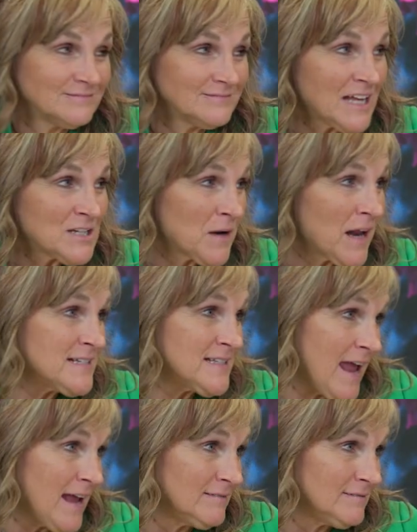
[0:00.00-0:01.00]
That's what I
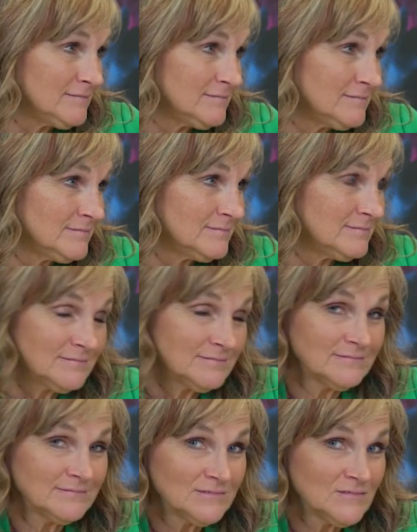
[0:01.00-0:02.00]
say.
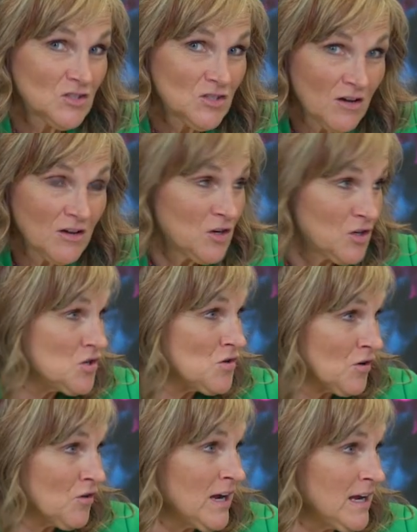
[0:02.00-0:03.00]
So do you
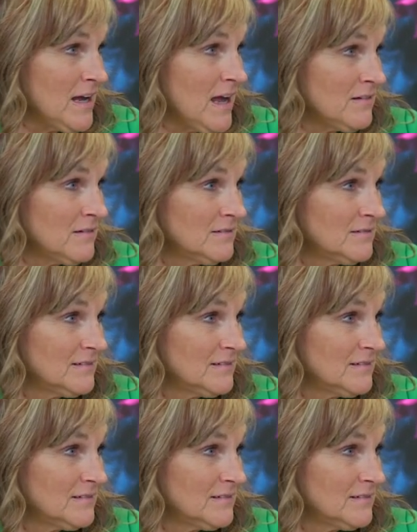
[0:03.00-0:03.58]
agree, Heather?